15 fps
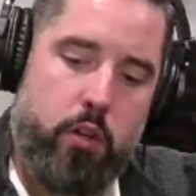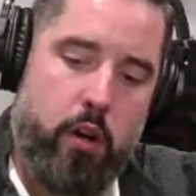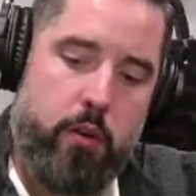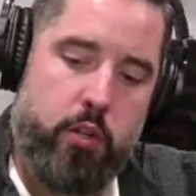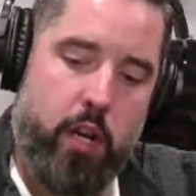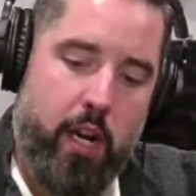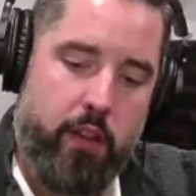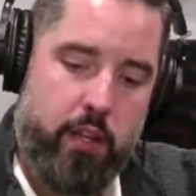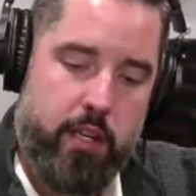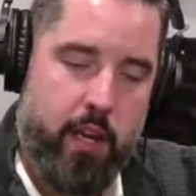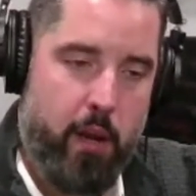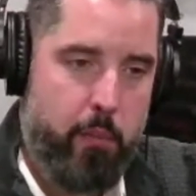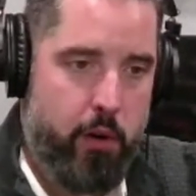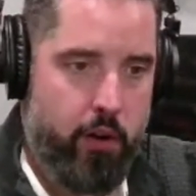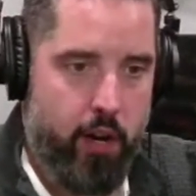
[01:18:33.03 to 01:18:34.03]
Sorry, I'm checking the
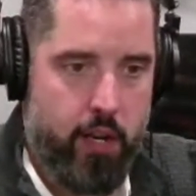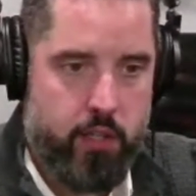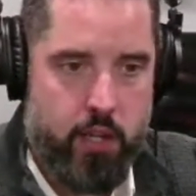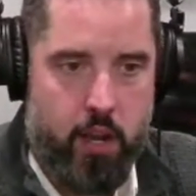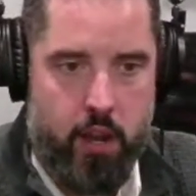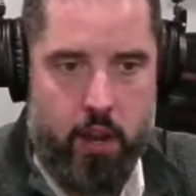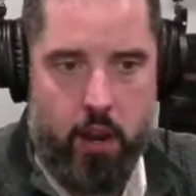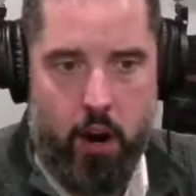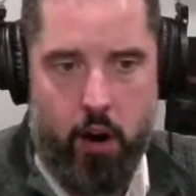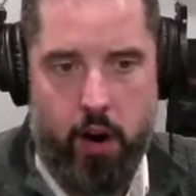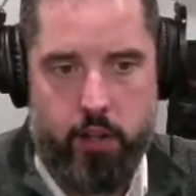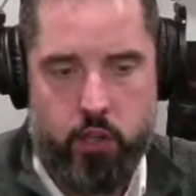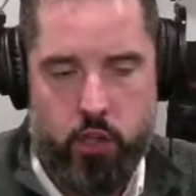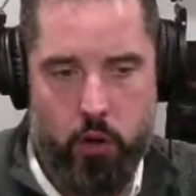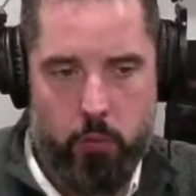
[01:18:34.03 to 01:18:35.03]
time here, guys.
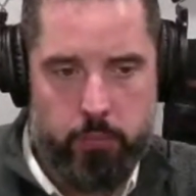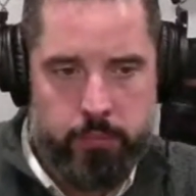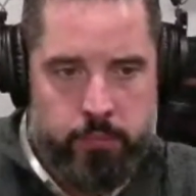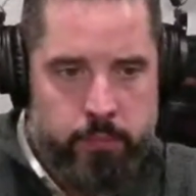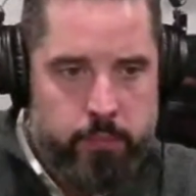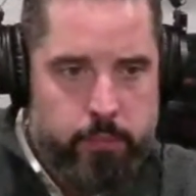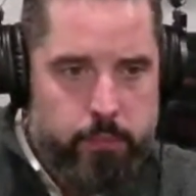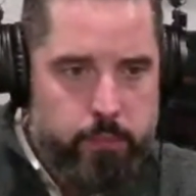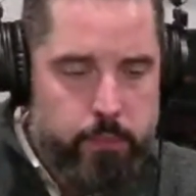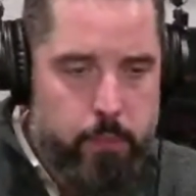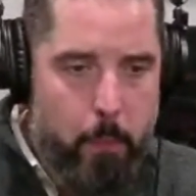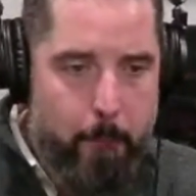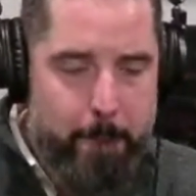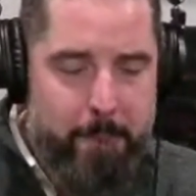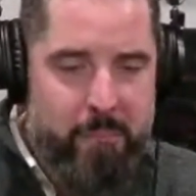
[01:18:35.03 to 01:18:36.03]
All right, so
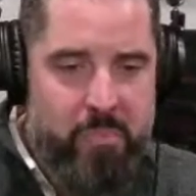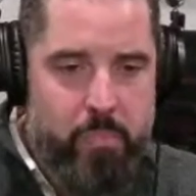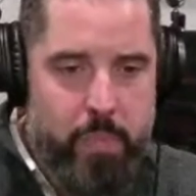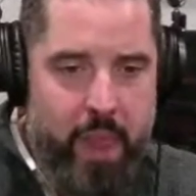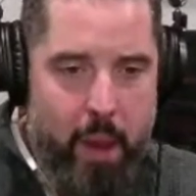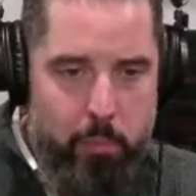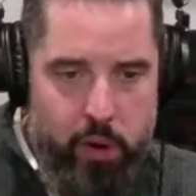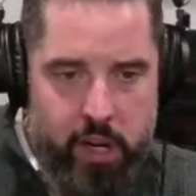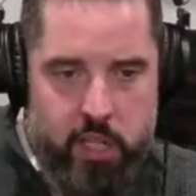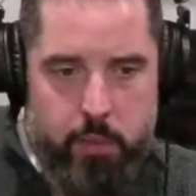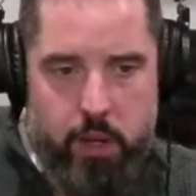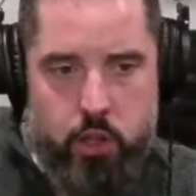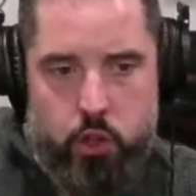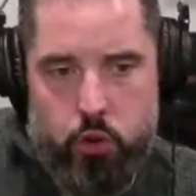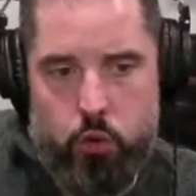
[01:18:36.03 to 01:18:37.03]
that
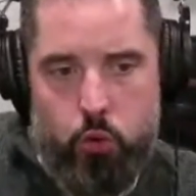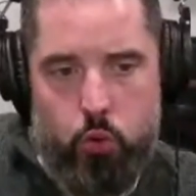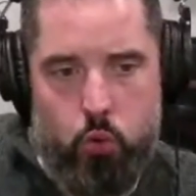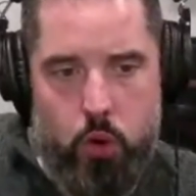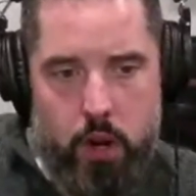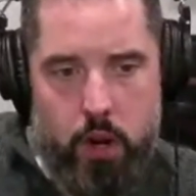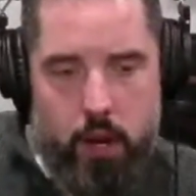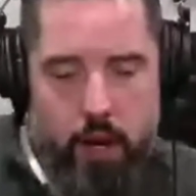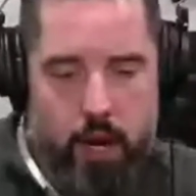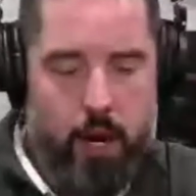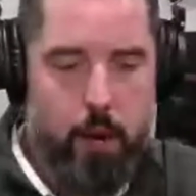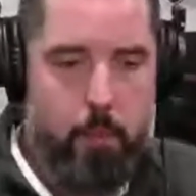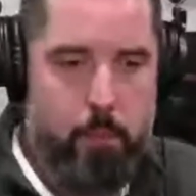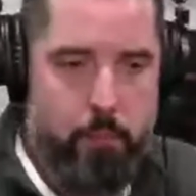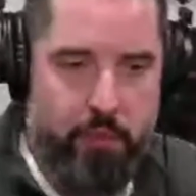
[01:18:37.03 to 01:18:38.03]
brings me to
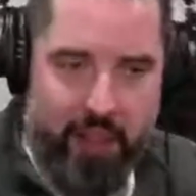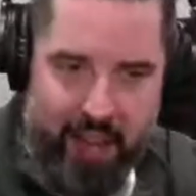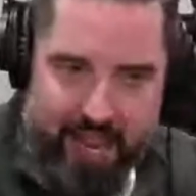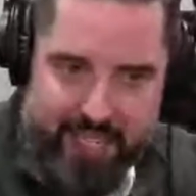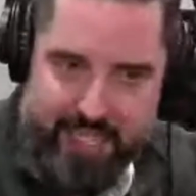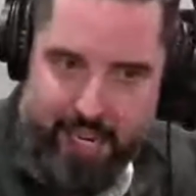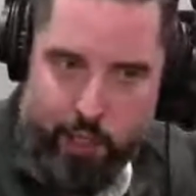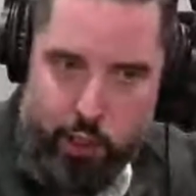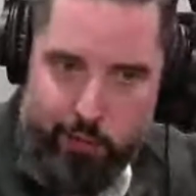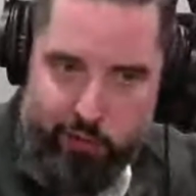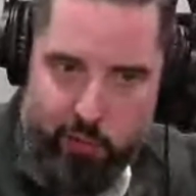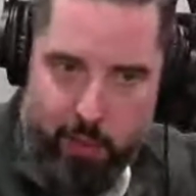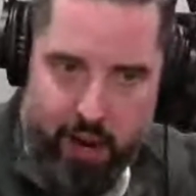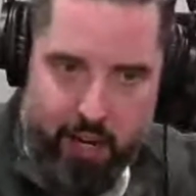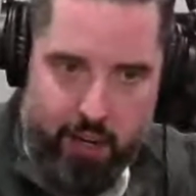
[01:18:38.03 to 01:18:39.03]
the last
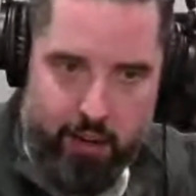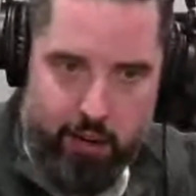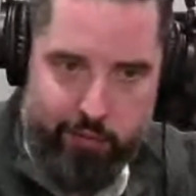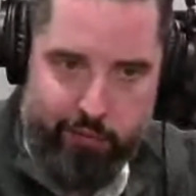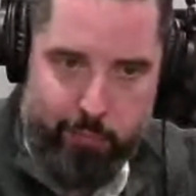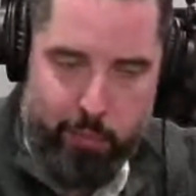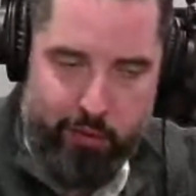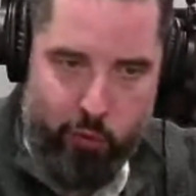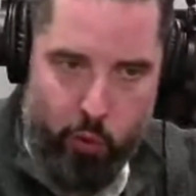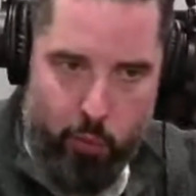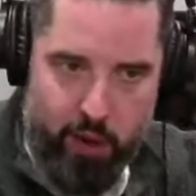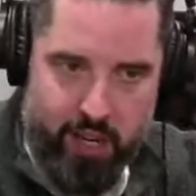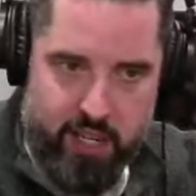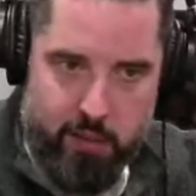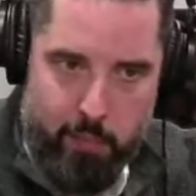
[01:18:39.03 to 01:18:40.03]
section
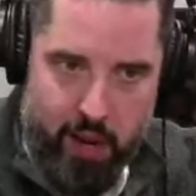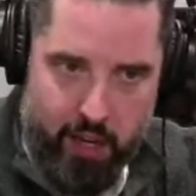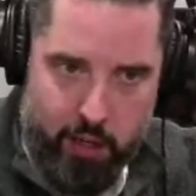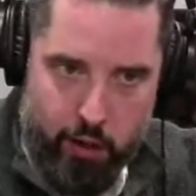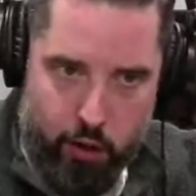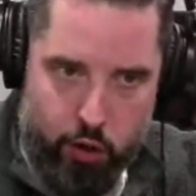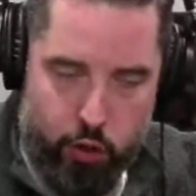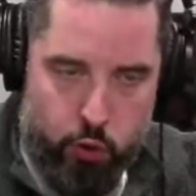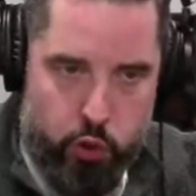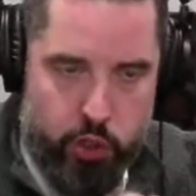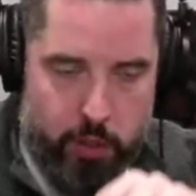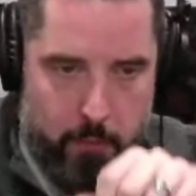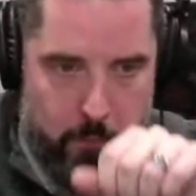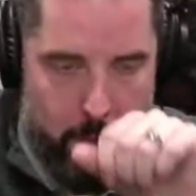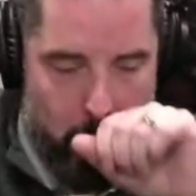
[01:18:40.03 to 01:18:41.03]
before we get to my
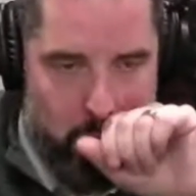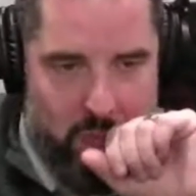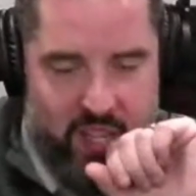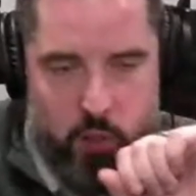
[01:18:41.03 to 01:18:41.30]
conclusion.